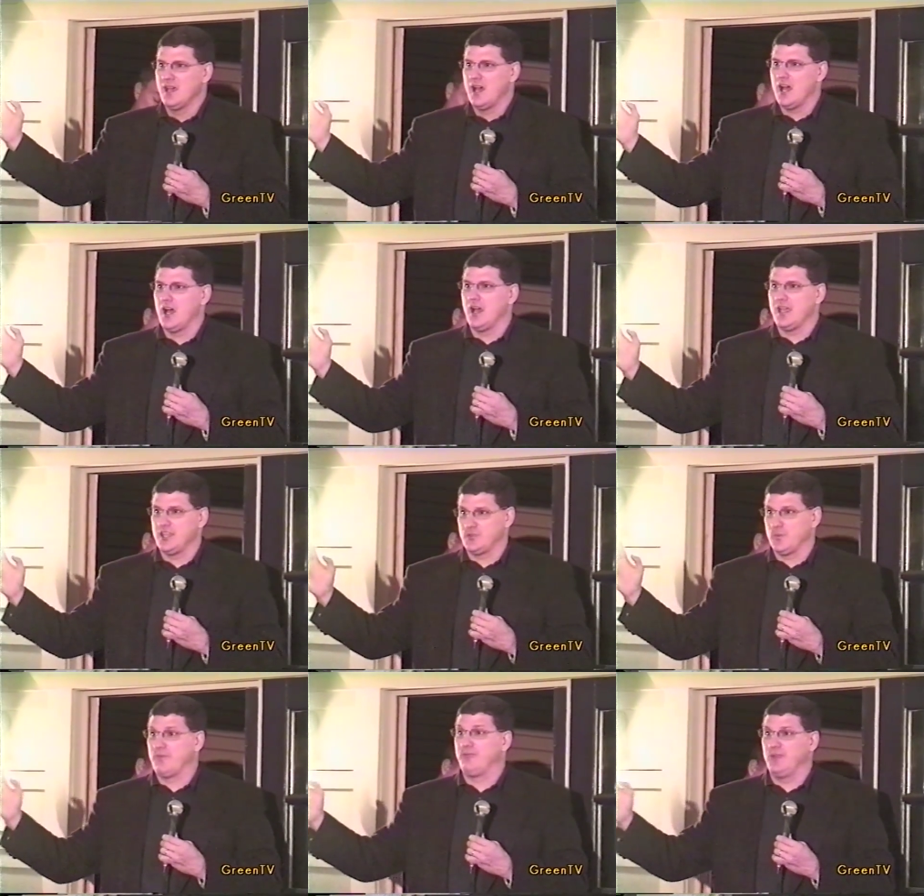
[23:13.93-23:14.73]
uh,
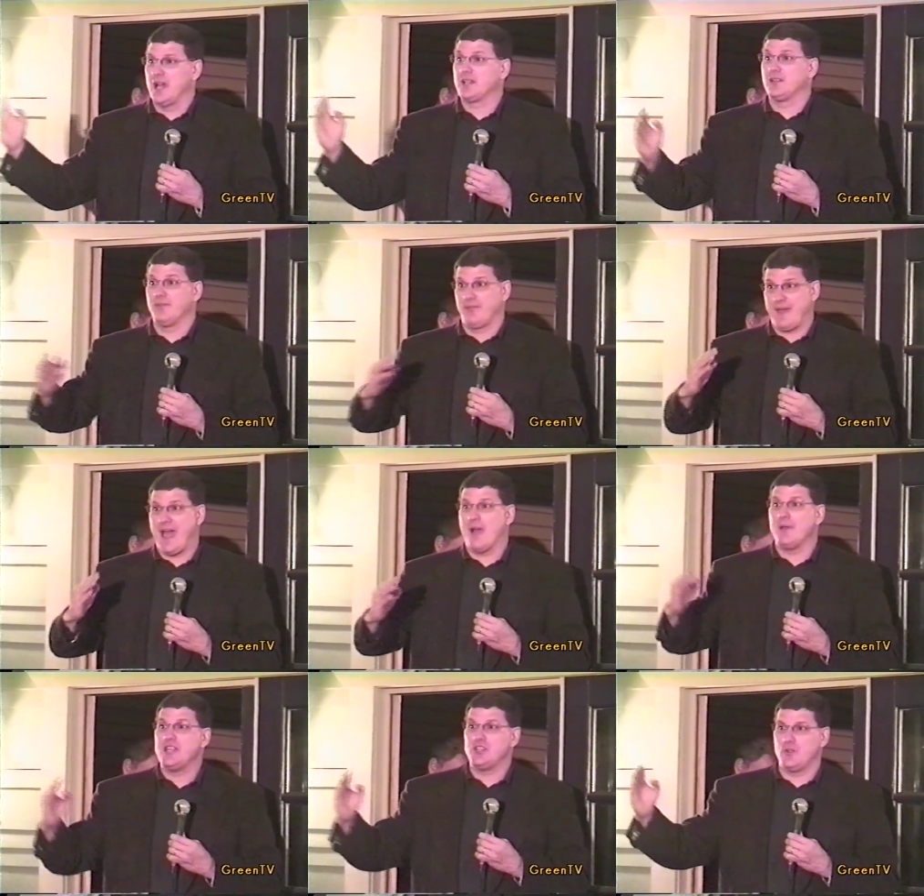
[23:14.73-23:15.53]
is reflective of
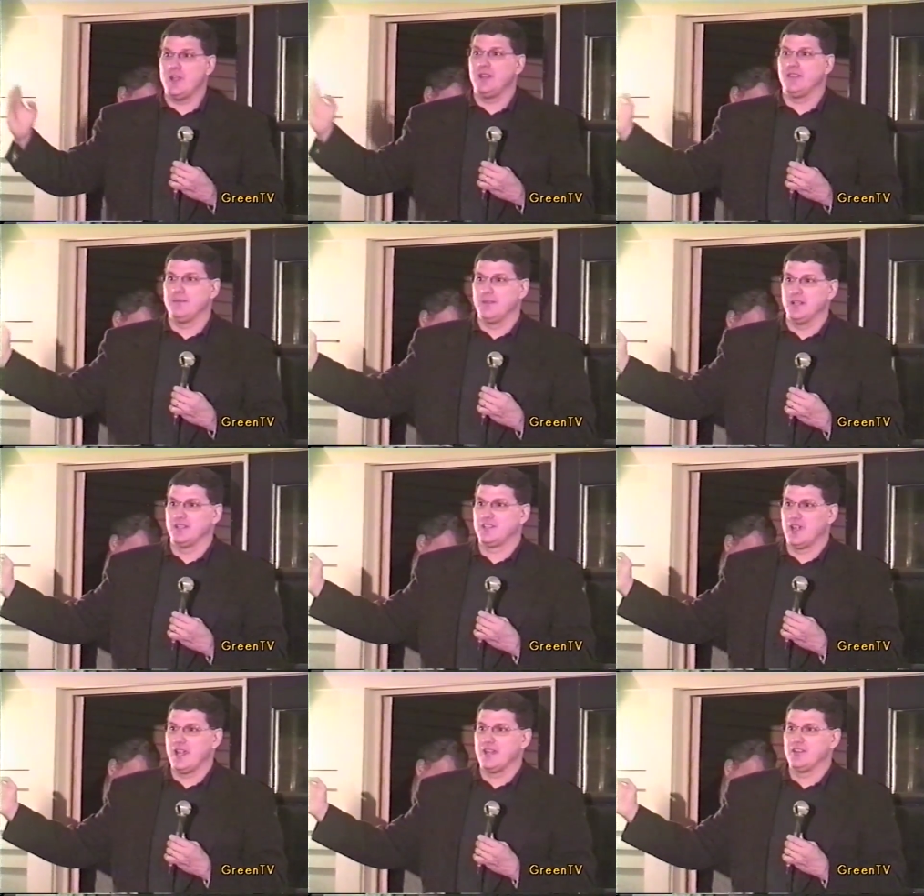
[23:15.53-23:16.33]
how he treated the
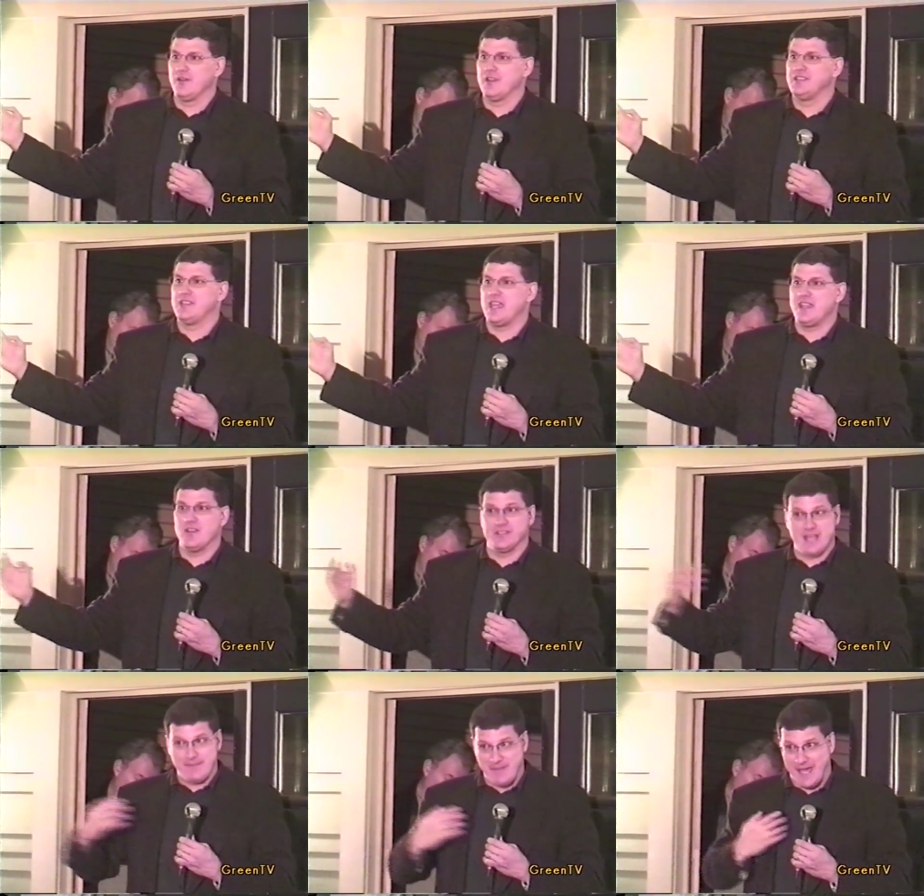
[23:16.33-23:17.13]
military during his eight
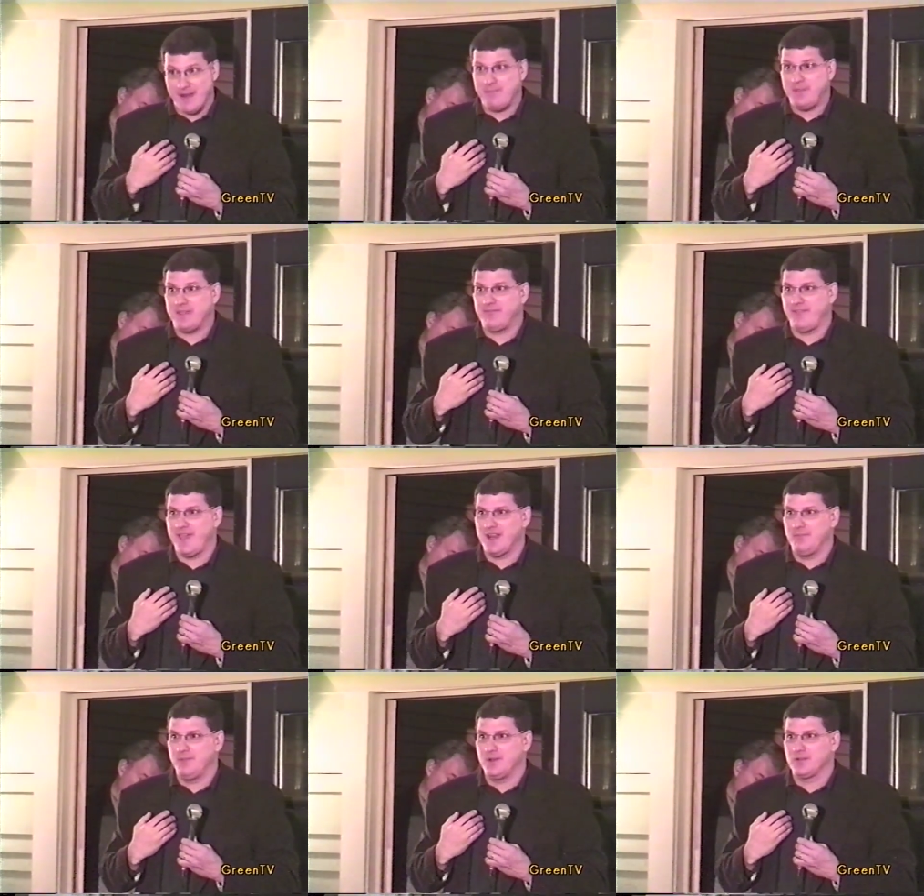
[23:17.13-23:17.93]
years. I'm not a big
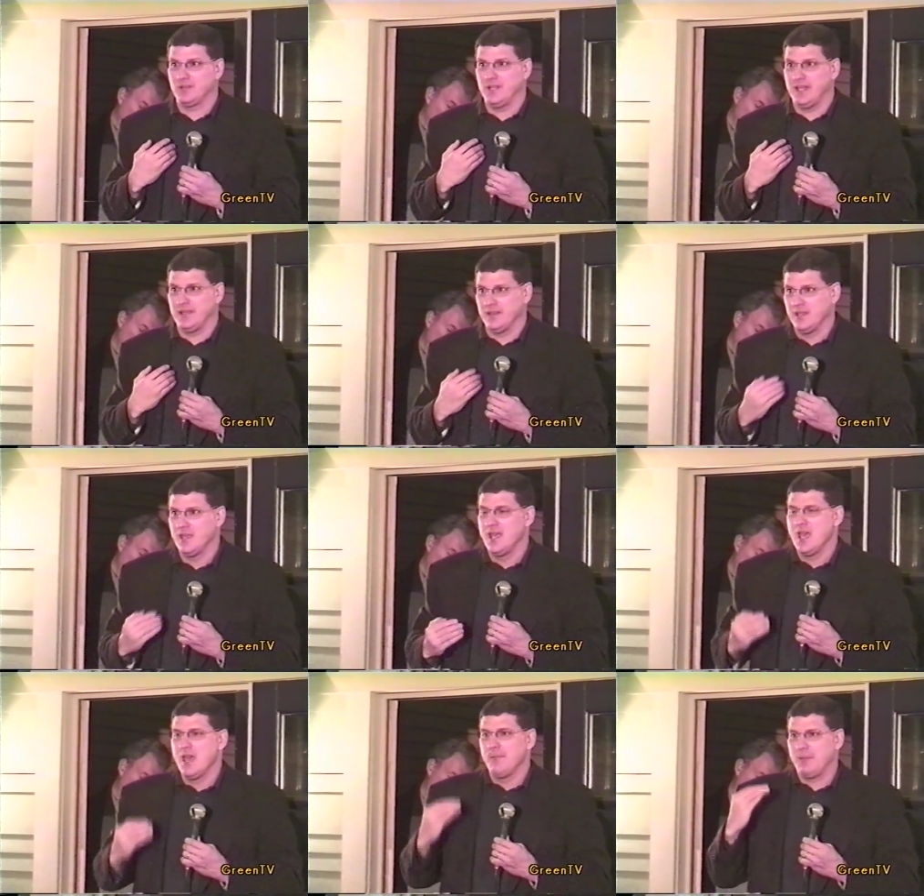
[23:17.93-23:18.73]
fan of Bill Clinton,
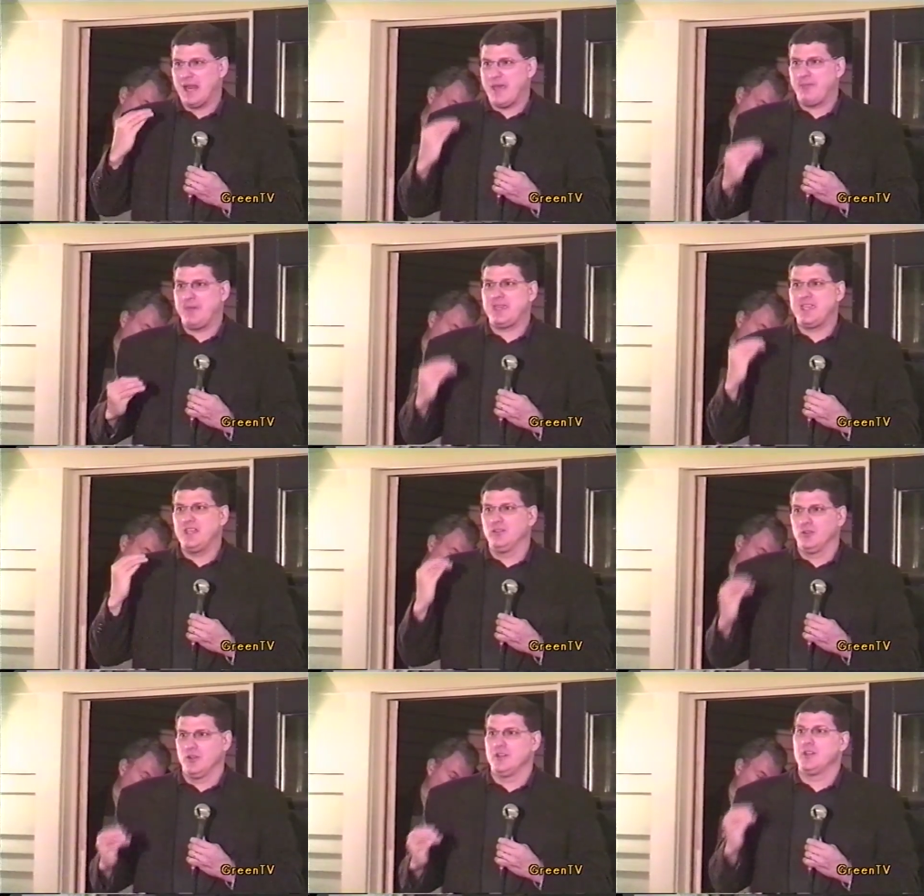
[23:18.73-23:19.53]
but I think he
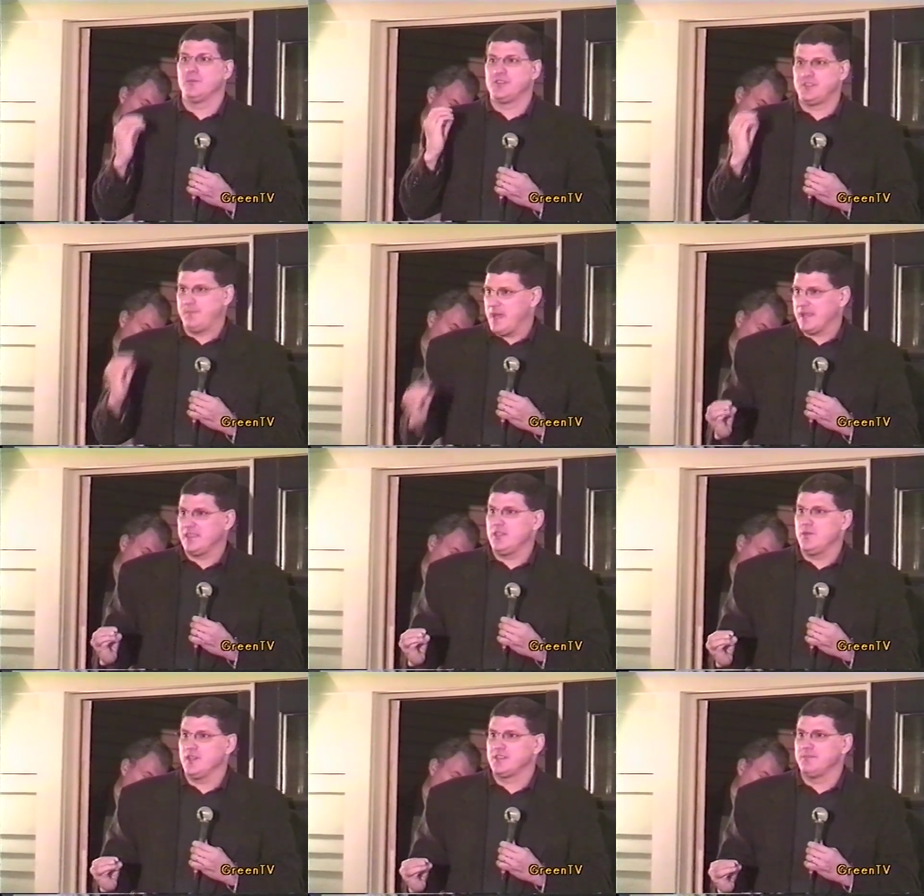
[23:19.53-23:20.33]
learned to respect
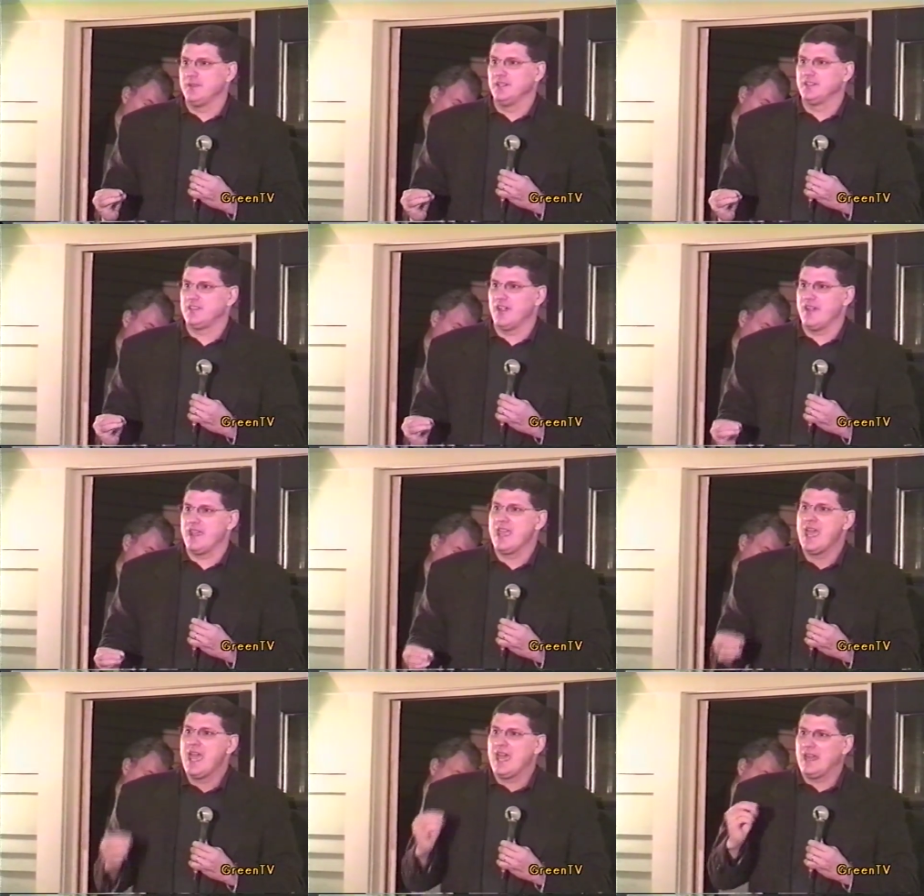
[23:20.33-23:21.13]
the U.S.
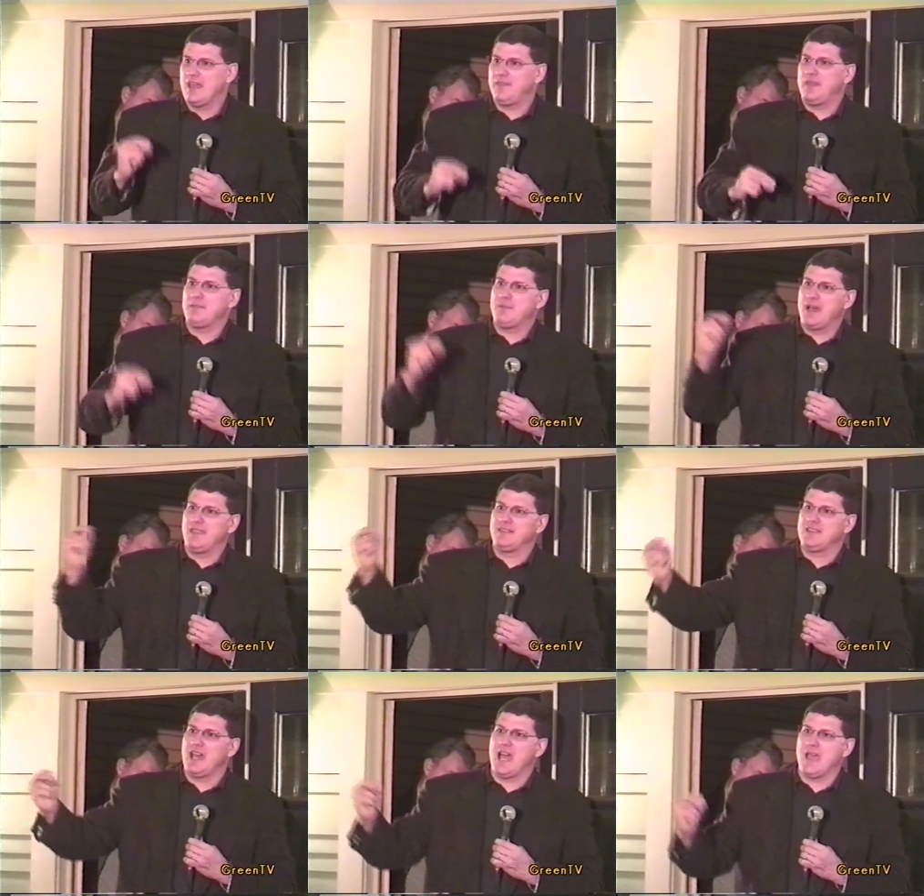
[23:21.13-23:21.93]
military, and I think by
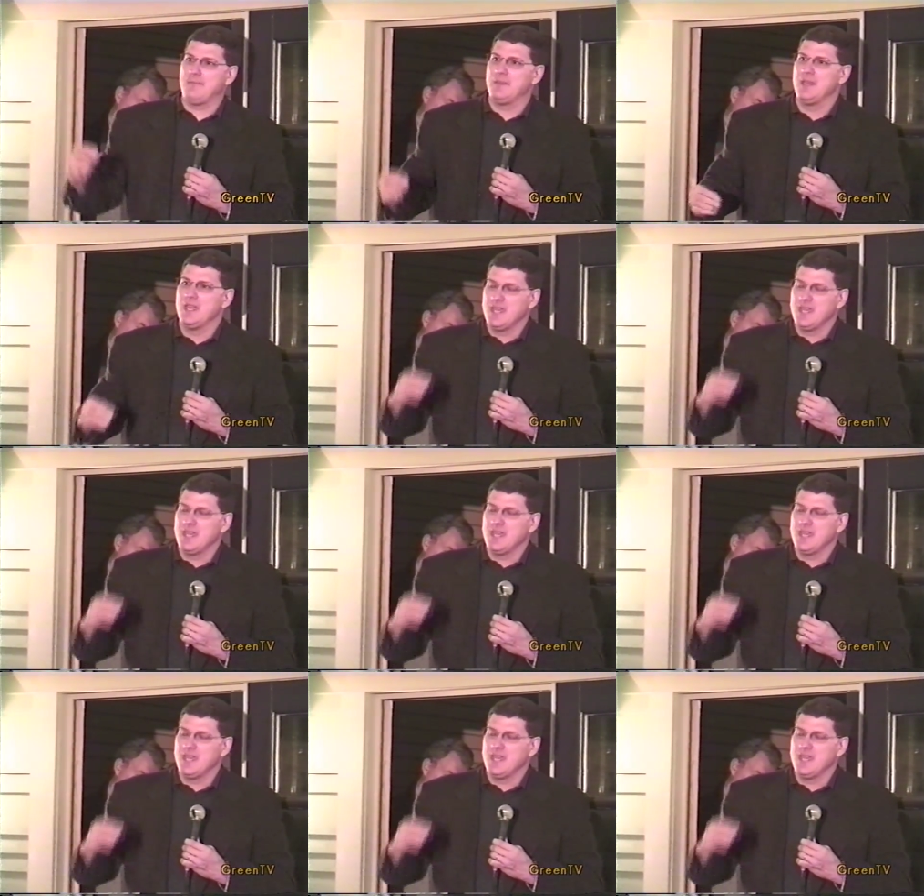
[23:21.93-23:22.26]
the time